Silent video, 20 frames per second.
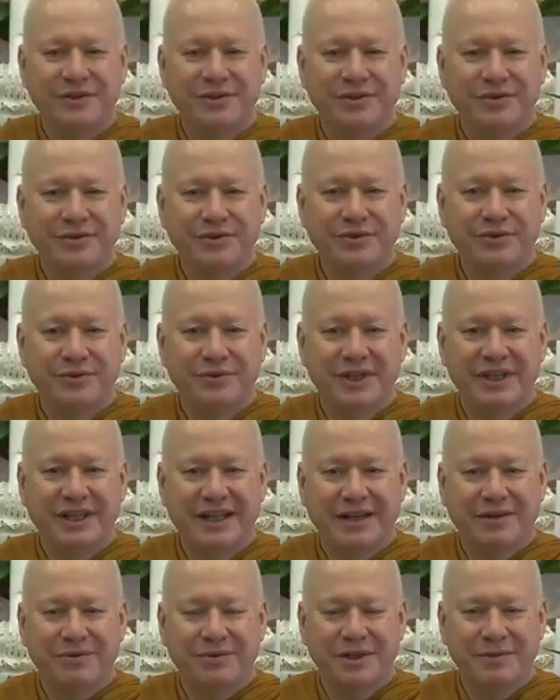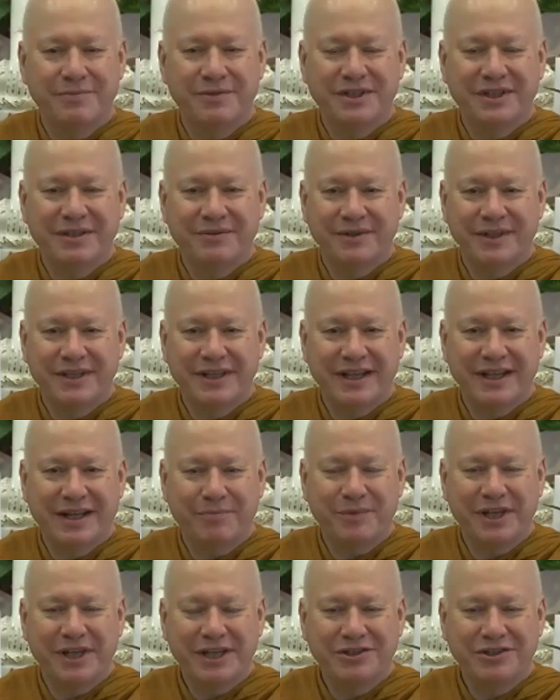you need equanimity when that
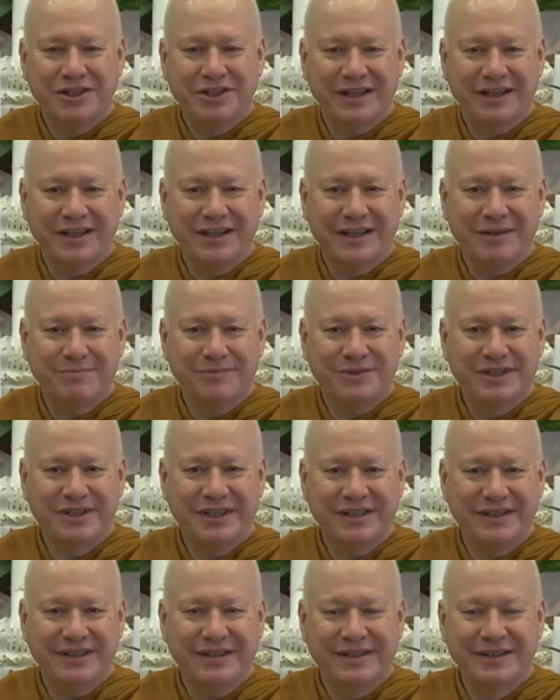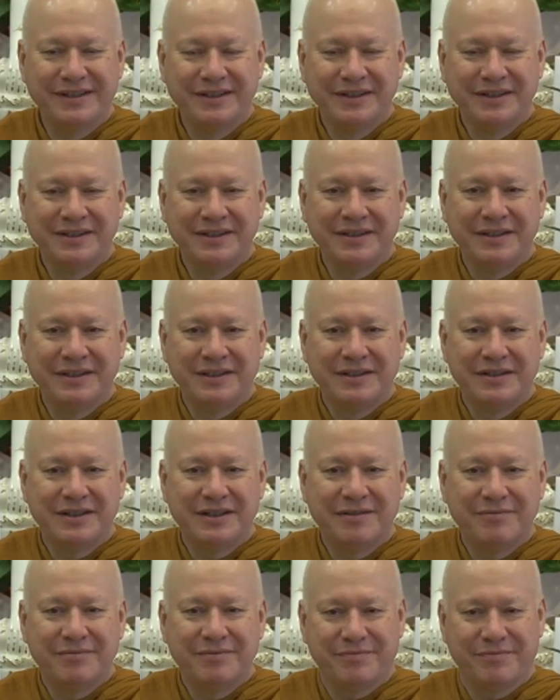paycheck comes in.
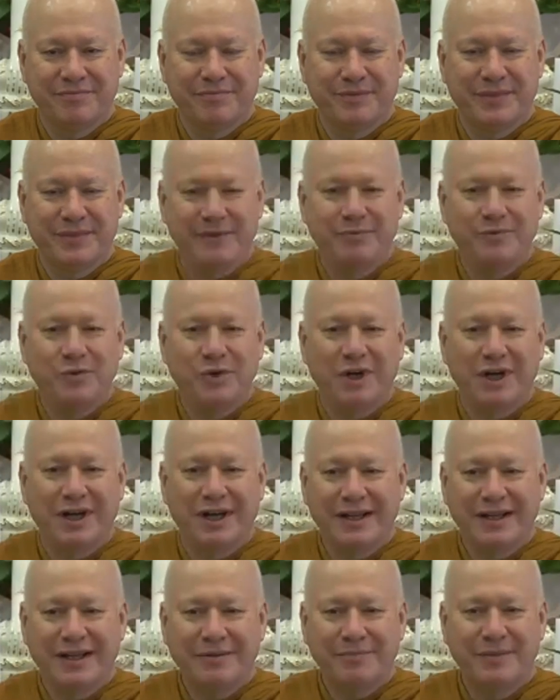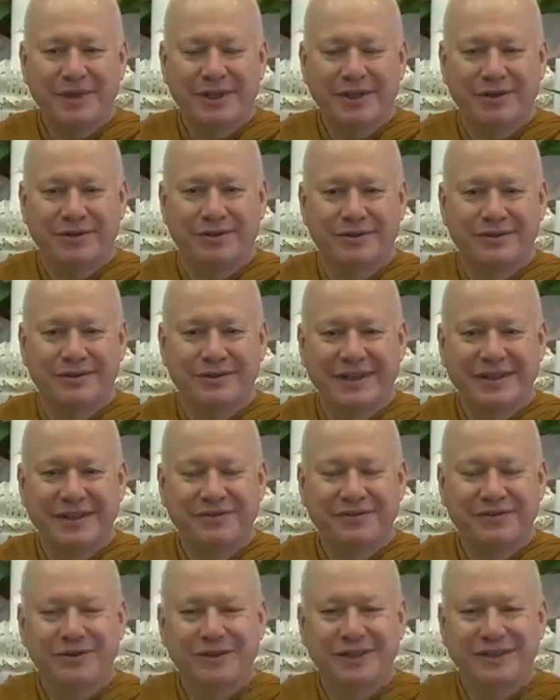Why? Because then you've
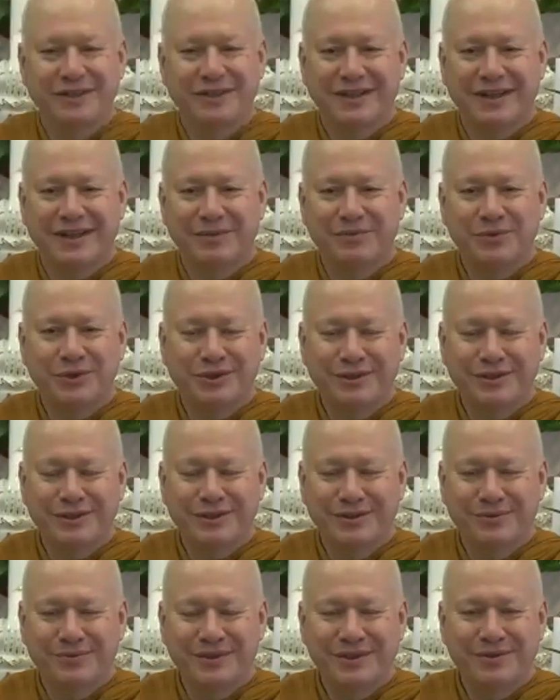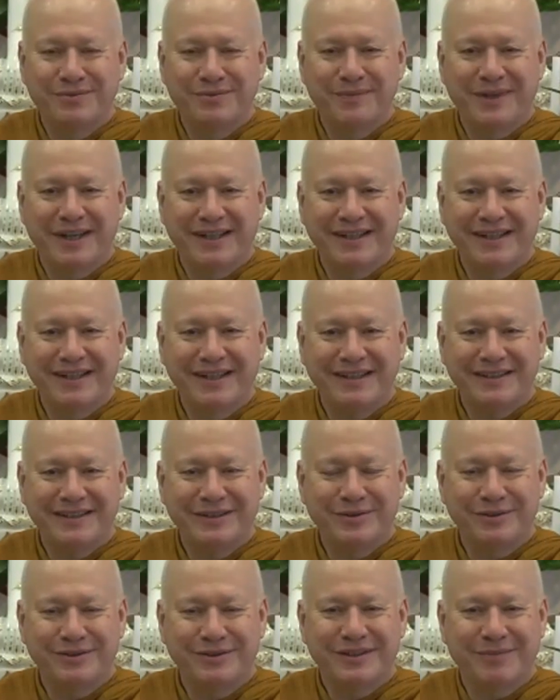got to decide what to do with your money.
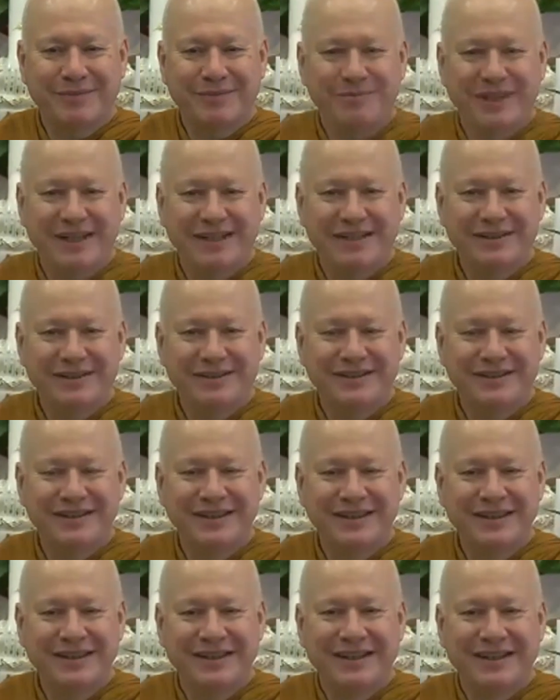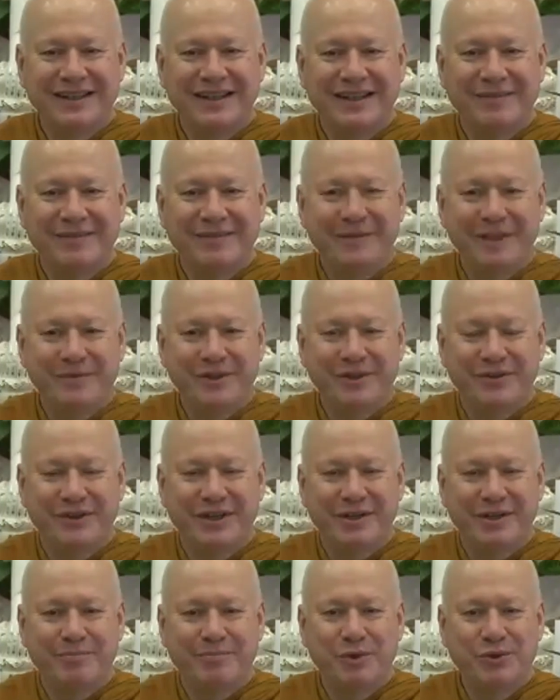So some days, maybe you're
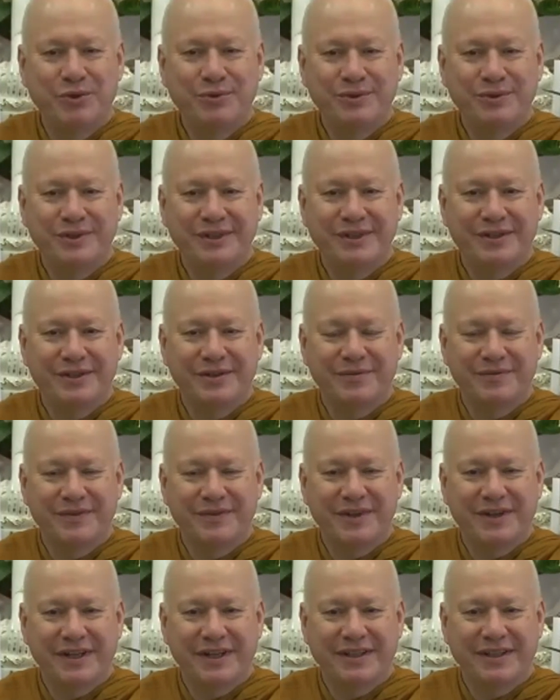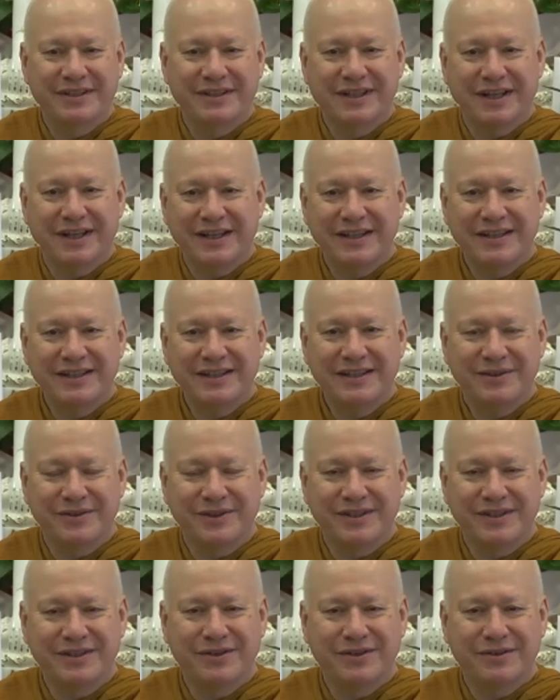in a mood, you're very excited or
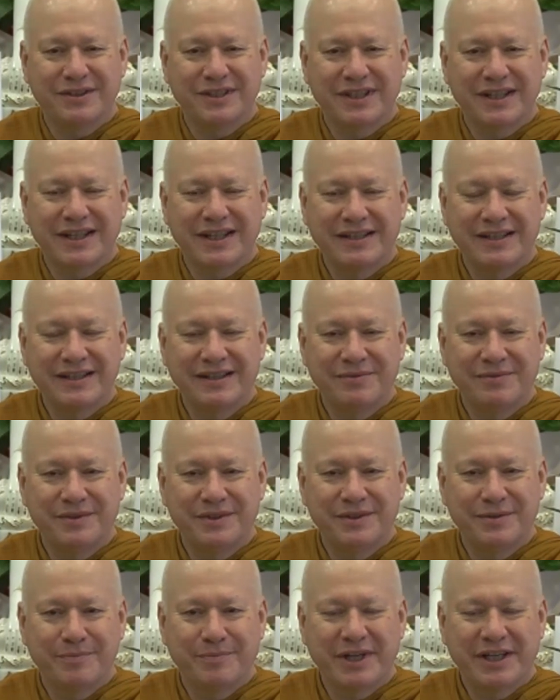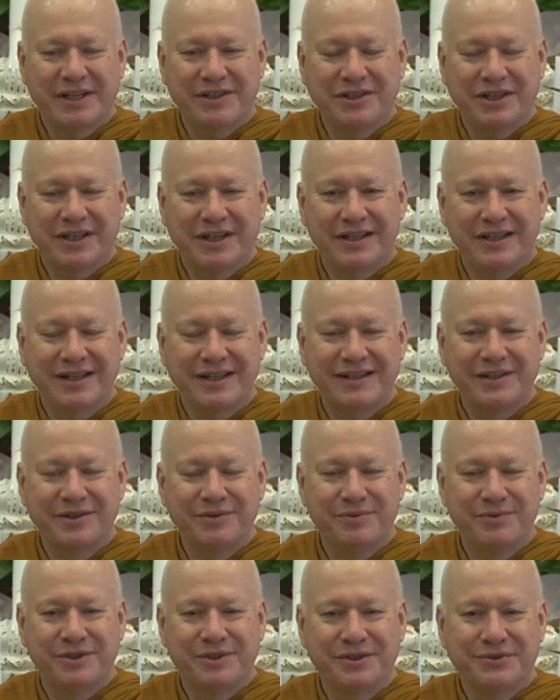intoxicated with your paycheck and you
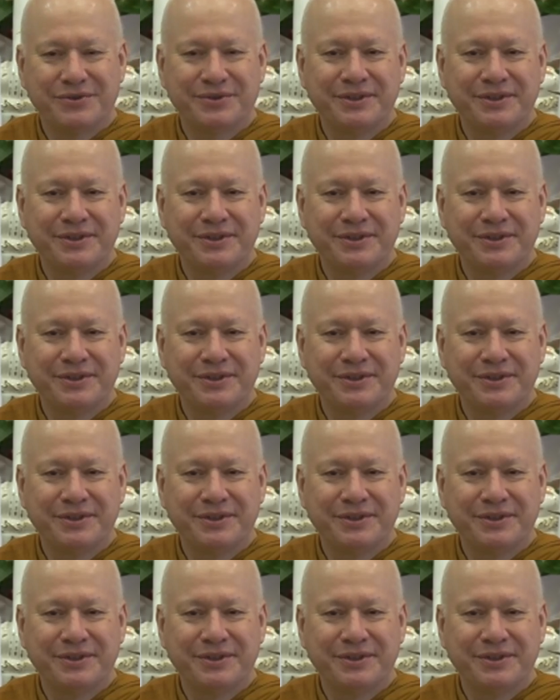want to